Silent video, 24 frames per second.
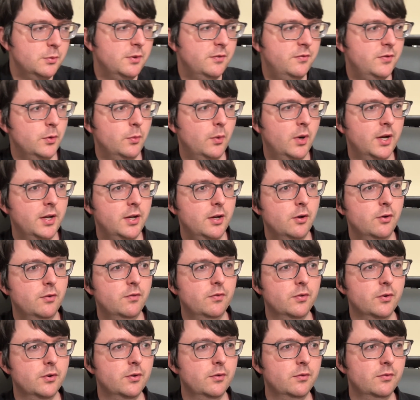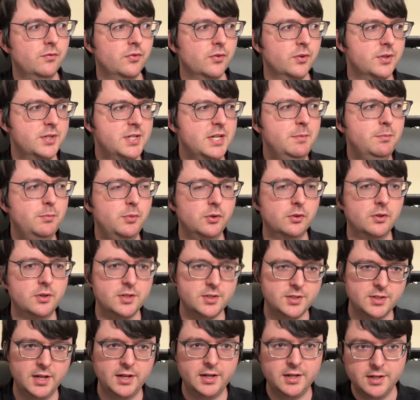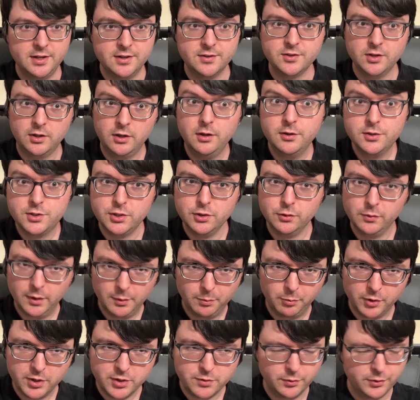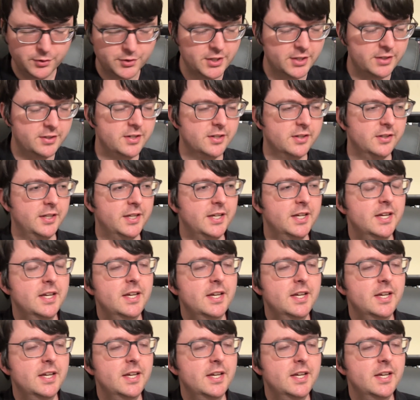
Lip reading: if you want to go for Temple, because that is also a prequel, technically.